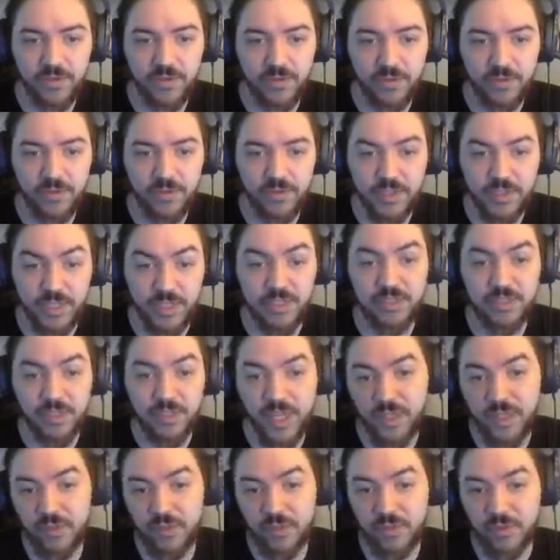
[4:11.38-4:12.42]
since
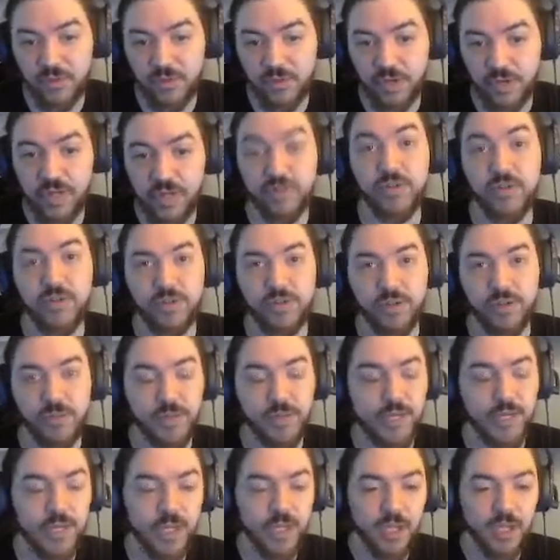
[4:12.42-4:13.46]
Halo 2
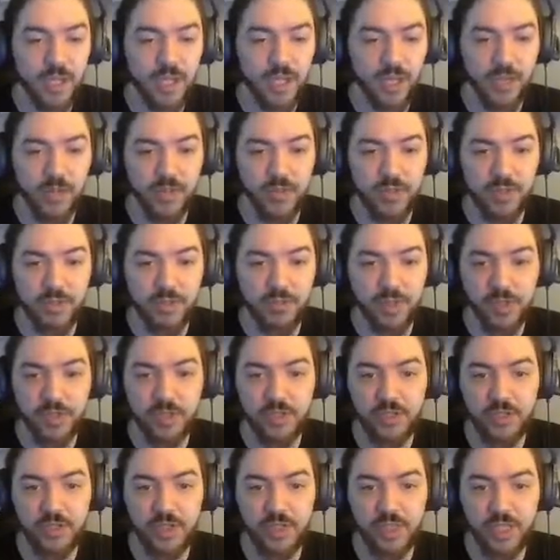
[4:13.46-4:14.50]
Anniversary, was built
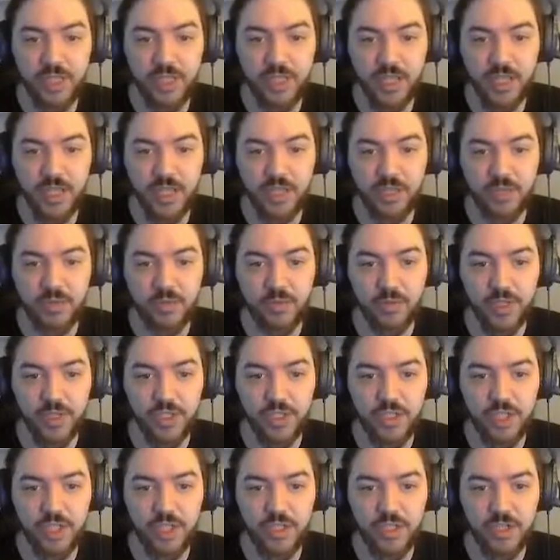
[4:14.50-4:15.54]
on the Halo
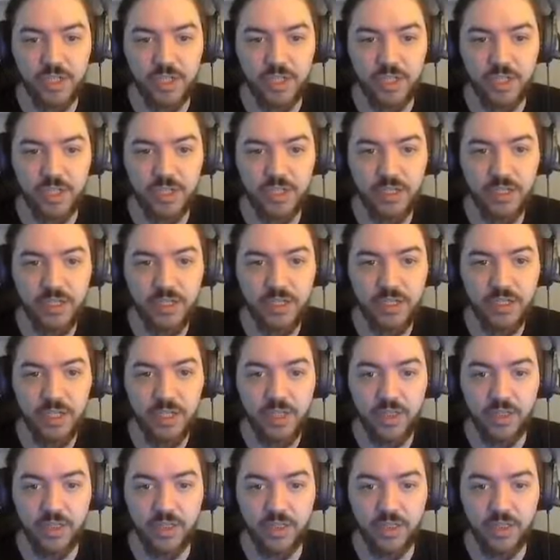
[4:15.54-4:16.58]
Reach engine,
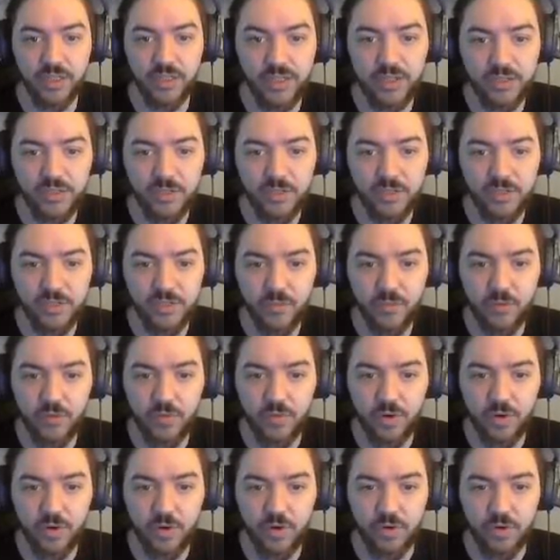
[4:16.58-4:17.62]
this
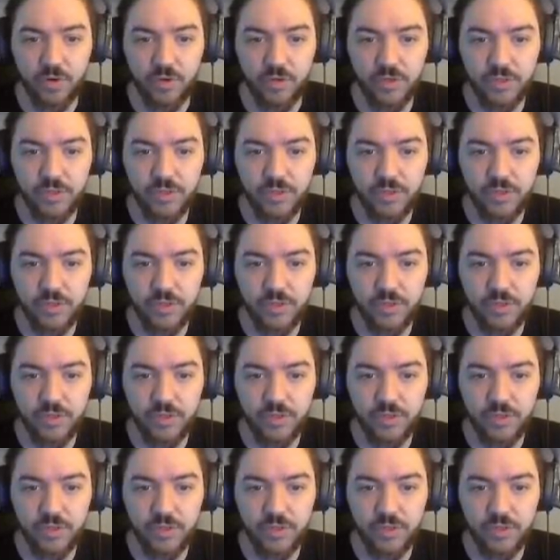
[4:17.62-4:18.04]
world,